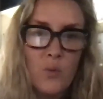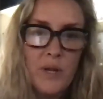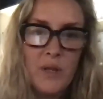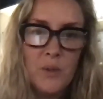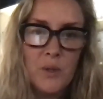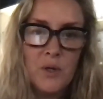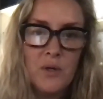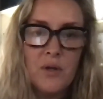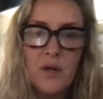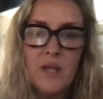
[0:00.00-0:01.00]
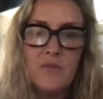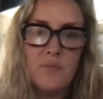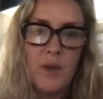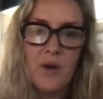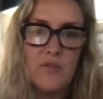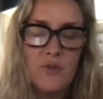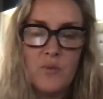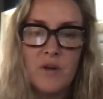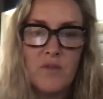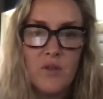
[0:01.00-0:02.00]
we learn, it's better. So
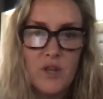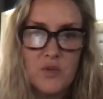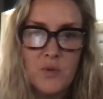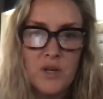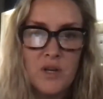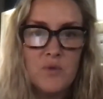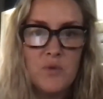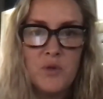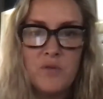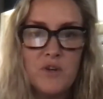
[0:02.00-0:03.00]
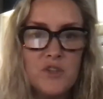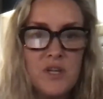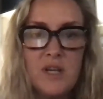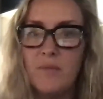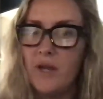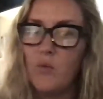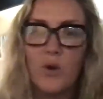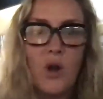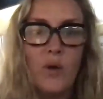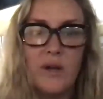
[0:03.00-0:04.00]
whenever they're like, "Do you want to come to a university?" I'm like, "We're
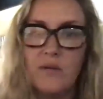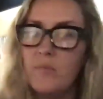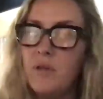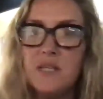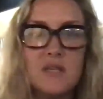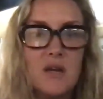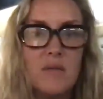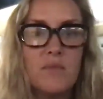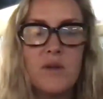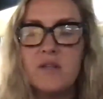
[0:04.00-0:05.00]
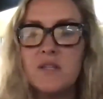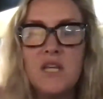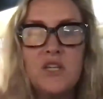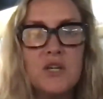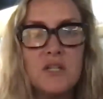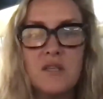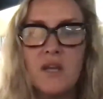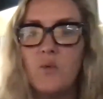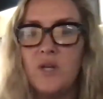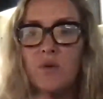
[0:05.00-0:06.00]
going. Please come. Teach us
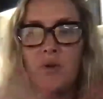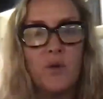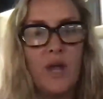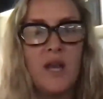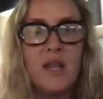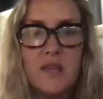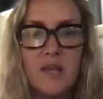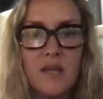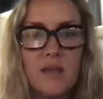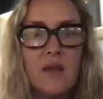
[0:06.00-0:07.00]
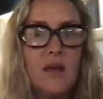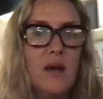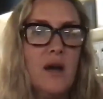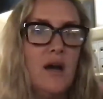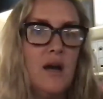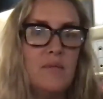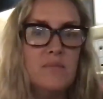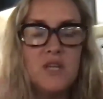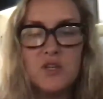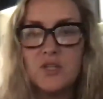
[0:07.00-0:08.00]
like we don't know anything.
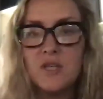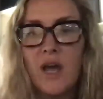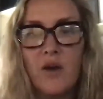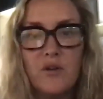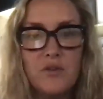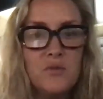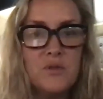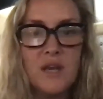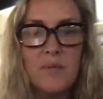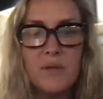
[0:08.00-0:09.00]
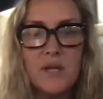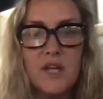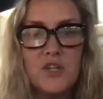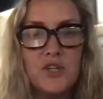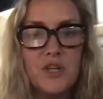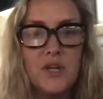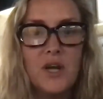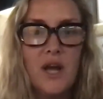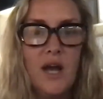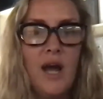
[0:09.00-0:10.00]
Teach us how to do this application.
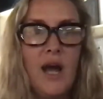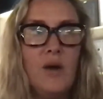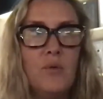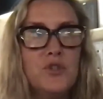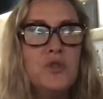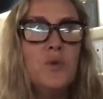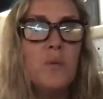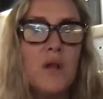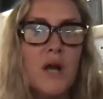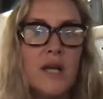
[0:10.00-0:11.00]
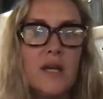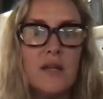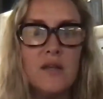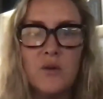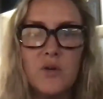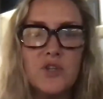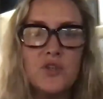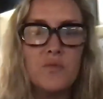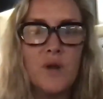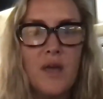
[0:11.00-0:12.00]
How would you apply it? Because
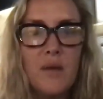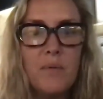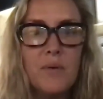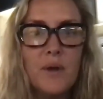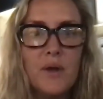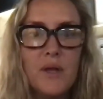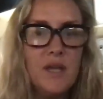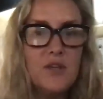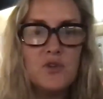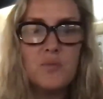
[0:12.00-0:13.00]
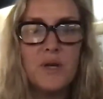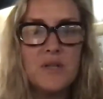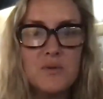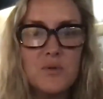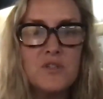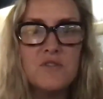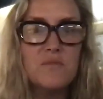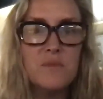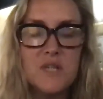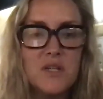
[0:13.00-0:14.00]
your rep is your best source of
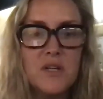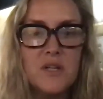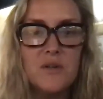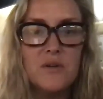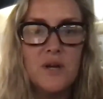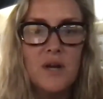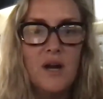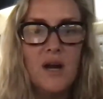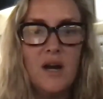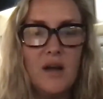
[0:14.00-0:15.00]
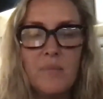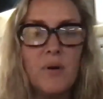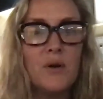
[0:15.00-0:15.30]
material, and